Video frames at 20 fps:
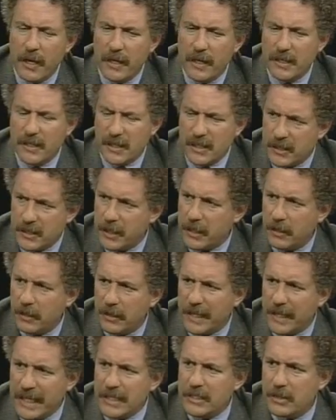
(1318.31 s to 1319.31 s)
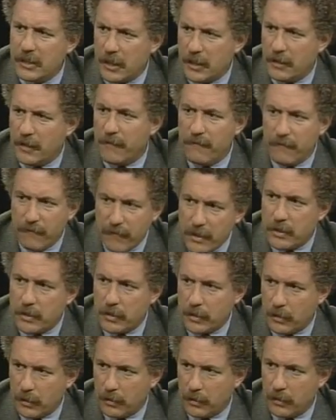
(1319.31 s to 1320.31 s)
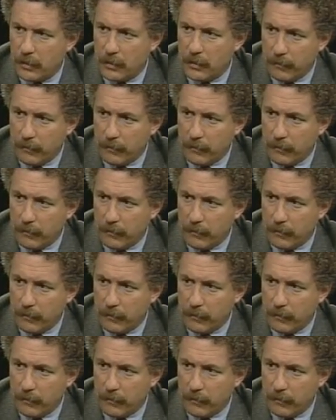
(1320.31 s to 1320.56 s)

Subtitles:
there's a single incident of physical